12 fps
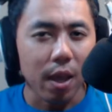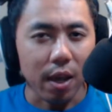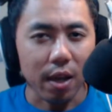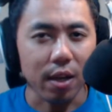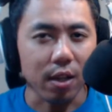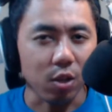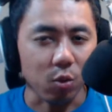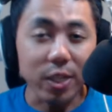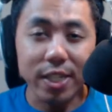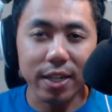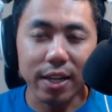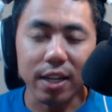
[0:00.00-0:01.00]
And the
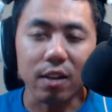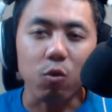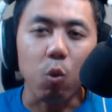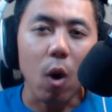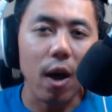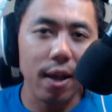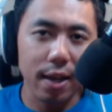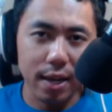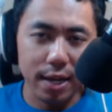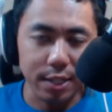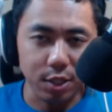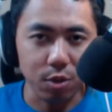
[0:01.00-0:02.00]
reasoning of why
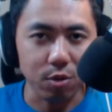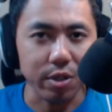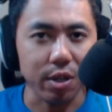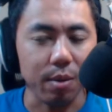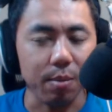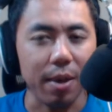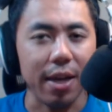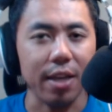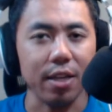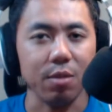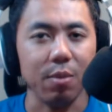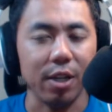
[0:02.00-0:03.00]
I chose him
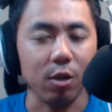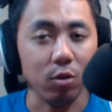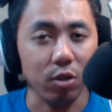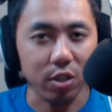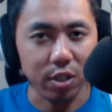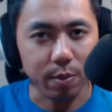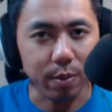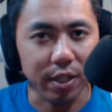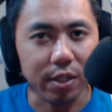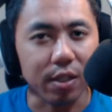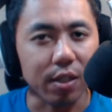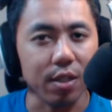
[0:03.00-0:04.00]
as my coach of the
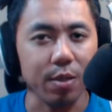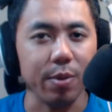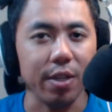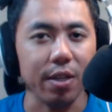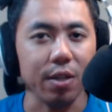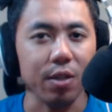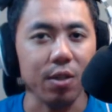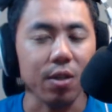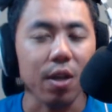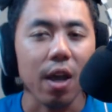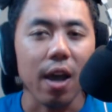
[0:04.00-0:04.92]
split is because